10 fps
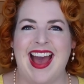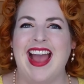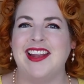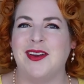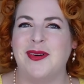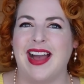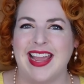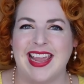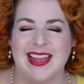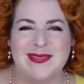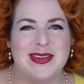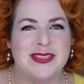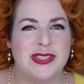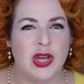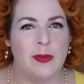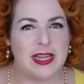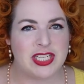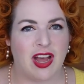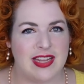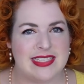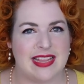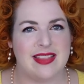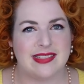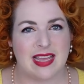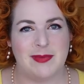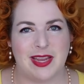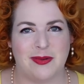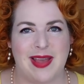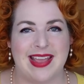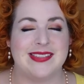I know I am. There's so much content that's coming your way.